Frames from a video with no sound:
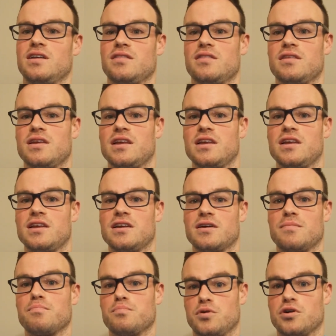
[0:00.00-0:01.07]
the
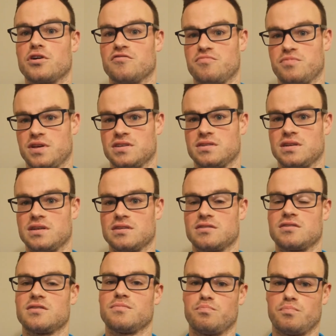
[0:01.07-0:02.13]
Book of
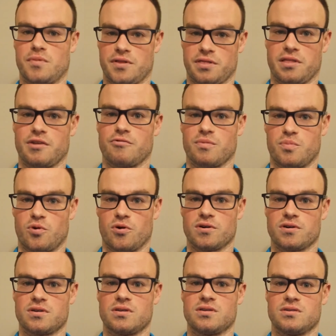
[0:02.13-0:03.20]
Business monthly
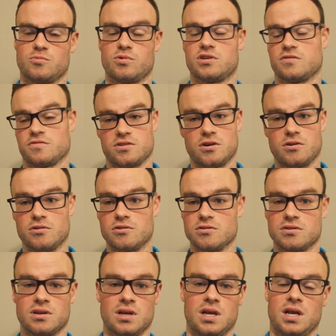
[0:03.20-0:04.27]
report, which for starters,